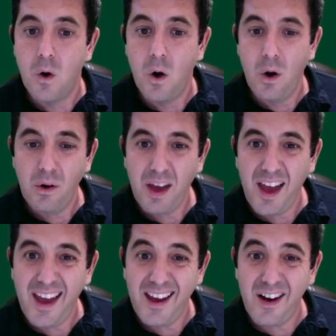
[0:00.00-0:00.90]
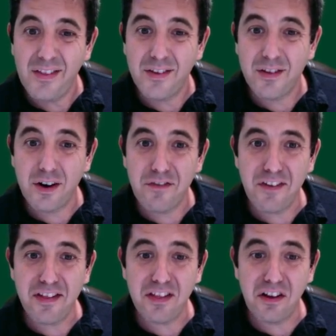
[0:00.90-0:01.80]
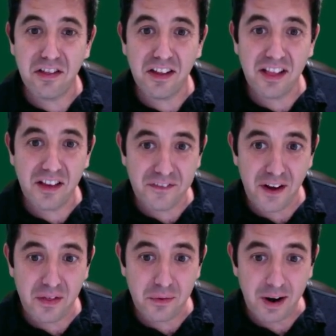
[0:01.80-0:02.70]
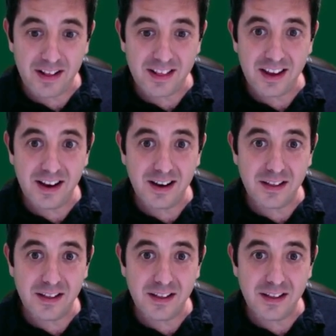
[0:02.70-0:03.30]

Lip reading: Okay, on the surface, it looks like they found the right lead.